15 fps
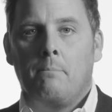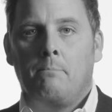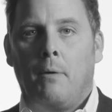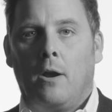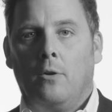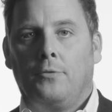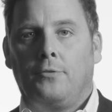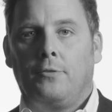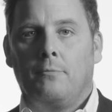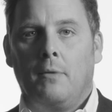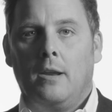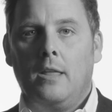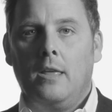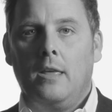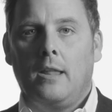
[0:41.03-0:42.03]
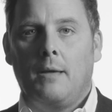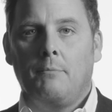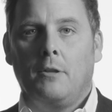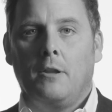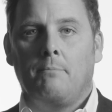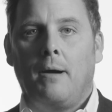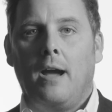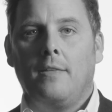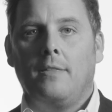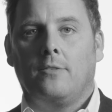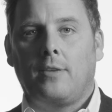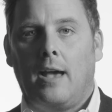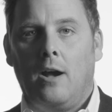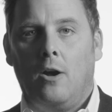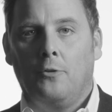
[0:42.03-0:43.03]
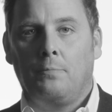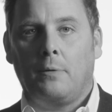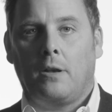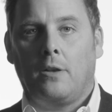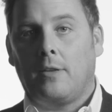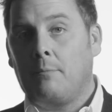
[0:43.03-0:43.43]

borrow some money and I'm gonna buy this house because